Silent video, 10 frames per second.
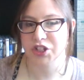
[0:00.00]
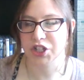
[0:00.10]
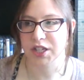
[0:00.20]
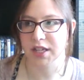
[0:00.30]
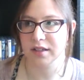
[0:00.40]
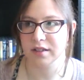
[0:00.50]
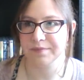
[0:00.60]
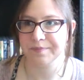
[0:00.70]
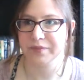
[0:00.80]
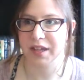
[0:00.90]

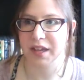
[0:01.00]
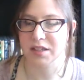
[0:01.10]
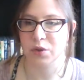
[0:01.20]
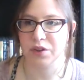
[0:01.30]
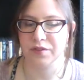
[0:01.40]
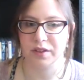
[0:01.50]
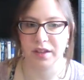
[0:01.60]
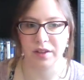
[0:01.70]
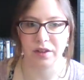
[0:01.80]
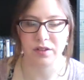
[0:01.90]
it sort of
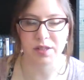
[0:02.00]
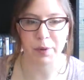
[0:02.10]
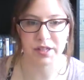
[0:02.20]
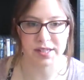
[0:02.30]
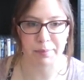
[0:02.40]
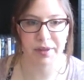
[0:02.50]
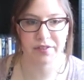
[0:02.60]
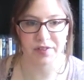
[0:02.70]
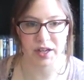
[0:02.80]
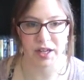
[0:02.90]
sparks an
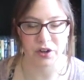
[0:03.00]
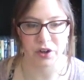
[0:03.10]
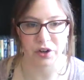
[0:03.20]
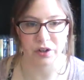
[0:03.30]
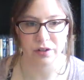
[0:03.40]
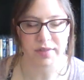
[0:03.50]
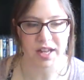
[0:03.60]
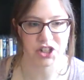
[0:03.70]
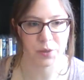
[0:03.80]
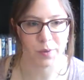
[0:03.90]
epiphany in her
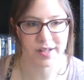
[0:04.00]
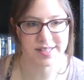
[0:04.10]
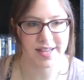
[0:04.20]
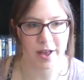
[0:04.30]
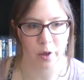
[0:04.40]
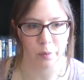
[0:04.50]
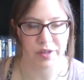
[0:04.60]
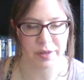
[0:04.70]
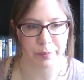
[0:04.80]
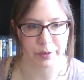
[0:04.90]
that she wants to help
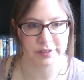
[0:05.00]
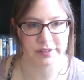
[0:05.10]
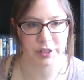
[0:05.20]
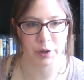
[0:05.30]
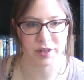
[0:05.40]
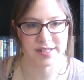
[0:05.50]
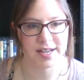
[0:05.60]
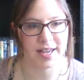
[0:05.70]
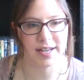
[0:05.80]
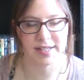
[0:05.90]
people, because
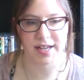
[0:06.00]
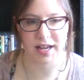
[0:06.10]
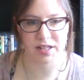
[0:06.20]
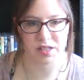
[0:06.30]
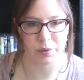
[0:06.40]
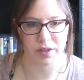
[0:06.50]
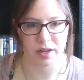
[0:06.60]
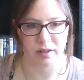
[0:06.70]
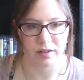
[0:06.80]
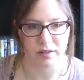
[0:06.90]
Diana died so
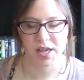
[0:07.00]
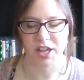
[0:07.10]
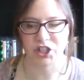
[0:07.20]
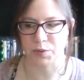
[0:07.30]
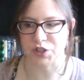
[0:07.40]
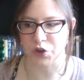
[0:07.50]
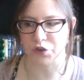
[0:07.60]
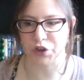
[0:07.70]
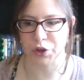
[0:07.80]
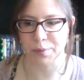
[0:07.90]
young, and she was
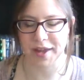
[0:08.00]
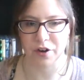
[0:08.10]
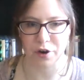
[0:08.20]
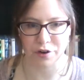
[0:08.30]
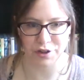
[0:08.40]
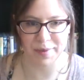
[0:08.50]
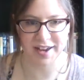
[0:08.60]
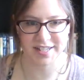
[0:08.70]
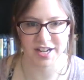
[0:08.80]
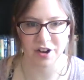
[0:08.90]
known for her
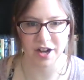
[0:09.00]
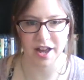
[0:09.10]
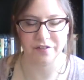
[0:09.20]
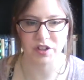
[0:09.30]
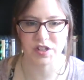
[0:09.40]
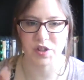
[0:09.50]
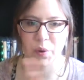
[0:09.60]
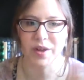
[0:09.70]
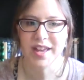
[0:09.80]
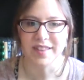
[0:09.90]
humanitarian efforts.
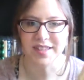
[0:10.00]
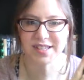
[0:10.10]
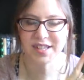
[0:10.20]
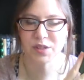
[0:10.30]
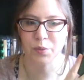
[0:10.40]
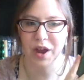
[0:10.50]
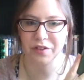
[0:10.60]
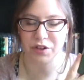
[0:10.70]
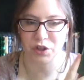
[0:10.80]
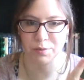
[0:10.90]
So this is a
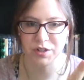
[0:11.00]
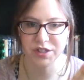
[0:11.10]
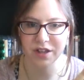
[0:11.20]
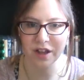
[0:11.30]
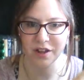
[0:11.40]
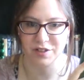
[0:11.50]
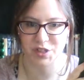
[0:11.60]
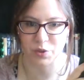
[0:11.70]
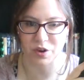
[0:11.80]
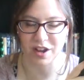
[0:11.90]
rather humorous
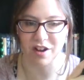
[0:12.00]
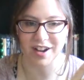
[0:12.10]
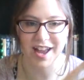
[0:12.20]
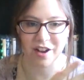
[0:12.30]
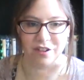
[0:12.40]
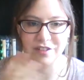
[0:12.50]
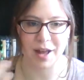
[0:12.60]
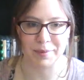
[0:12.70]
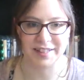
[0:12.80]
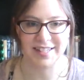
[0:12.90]
story on how
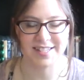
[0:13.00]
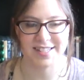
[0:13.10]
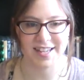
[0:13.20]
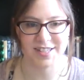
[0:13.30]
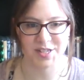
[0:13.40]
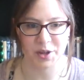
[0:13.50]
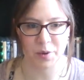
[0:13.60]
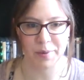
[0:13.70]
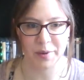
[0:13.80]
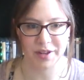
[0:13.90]
Amélie decides to
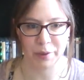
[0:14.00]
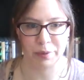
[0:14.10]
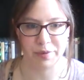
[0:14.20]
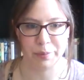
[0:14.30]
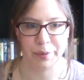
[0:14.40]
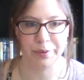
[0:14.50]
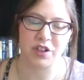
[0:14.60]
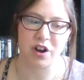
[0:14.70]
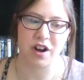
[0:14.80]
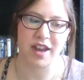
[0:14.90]
go about helping people.
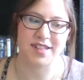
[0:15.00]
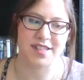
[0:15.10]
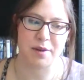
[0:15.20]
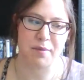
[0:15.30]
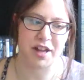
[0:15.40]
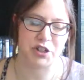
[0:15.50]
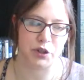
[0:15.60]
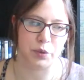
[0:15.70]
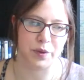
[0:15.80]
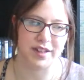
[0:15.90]
There is some
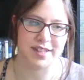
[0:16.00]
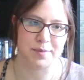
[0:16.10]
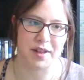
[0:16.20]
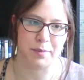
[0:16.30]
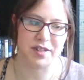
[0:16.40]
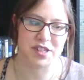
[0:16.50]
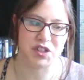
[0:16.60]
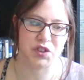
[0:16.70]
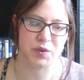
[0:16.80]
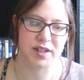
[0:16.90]
magical realism elements
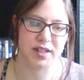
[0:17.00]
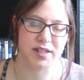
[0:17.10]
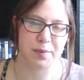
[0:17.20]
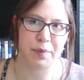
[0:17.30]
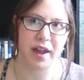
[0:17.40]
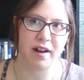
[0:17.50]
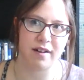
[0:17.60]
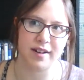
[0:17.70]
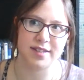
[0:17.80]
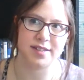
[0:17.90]
to it.
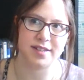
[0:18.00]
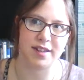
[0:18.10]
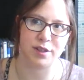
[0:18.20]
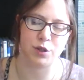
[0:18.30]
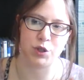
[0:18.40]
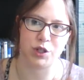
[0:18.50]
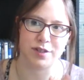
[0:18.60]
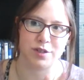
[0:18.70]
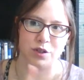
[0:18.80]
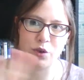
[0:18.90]
Paris is
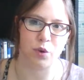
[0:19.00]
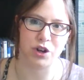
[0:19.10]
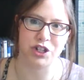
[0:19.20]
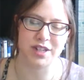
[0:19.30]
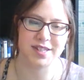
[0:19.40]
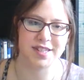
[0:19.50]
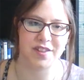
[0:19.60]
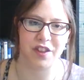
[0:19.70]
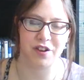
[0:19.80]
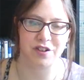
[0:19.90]
just gorgeous.
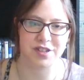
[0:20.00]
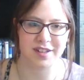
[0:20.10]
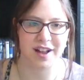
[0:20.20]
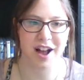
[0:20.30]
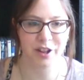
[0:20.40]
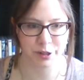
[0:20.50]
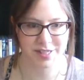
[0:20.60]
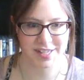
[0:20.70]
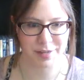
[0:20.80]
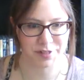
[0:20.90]
There's a color
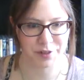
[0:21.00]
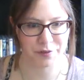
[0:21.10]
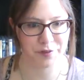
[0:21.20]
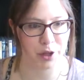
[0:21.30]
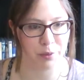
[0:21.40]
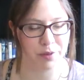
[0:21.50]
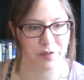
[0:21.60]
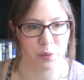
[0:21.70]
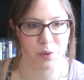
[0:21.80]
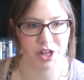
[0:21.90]
scheme to the film.
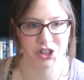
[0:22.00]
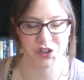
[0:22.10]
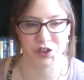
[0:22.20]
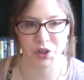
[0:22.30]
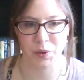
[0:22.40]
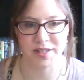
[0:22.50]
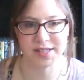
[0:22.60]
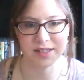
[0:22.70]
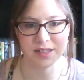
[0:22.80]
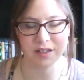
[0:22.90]
If you watch it, you'll notice
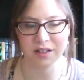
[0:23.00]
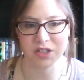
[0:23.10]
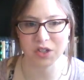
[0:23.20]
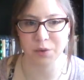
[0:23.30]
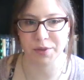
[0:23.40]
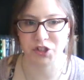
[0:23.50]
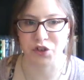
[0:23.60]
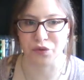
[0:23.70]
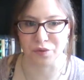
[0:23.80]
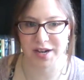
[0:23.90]
it's so
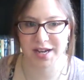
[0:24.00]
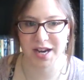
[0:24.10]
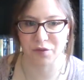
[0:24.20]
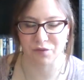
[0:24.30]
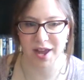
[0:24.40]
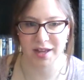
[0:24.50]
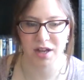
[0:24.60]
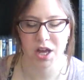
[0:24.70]
much green and red